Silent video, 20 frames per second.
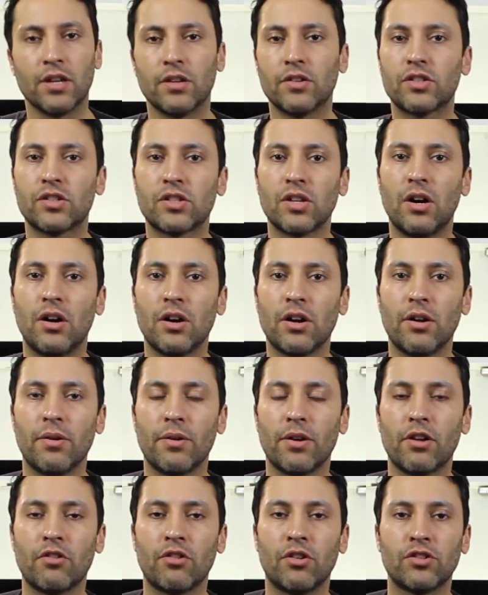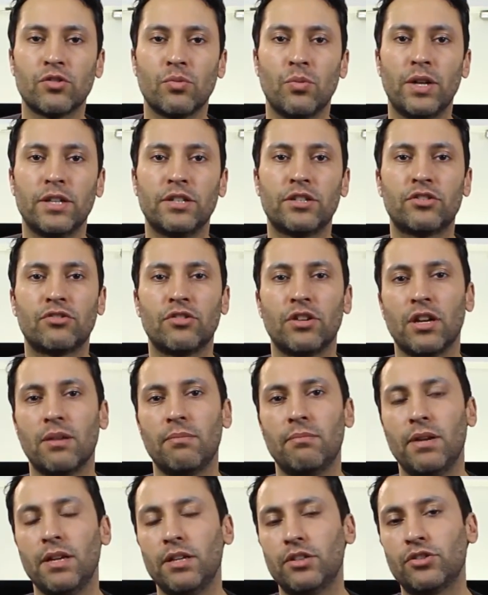start going across one string
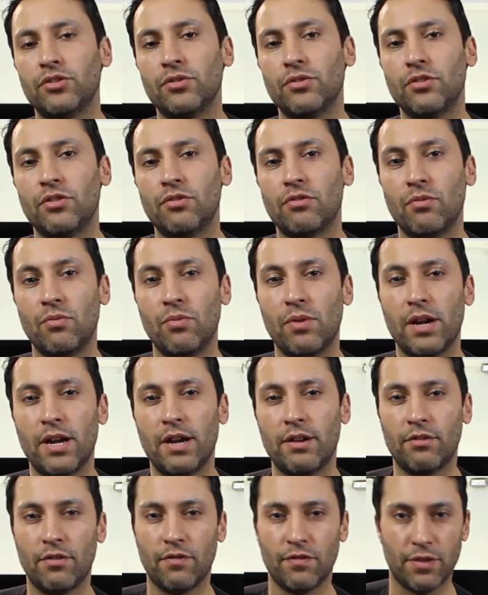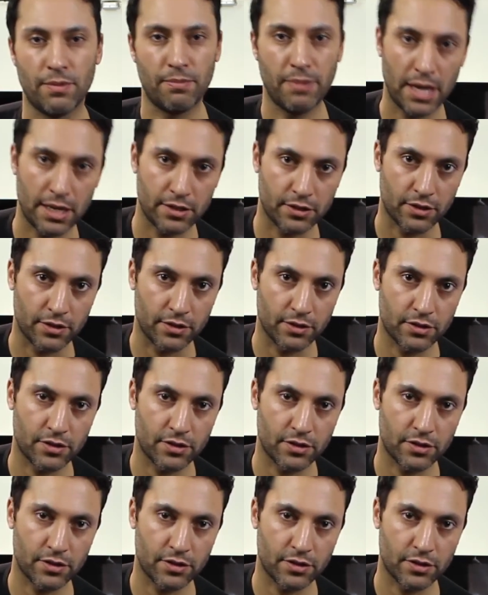and make sure you're aware of the pattern.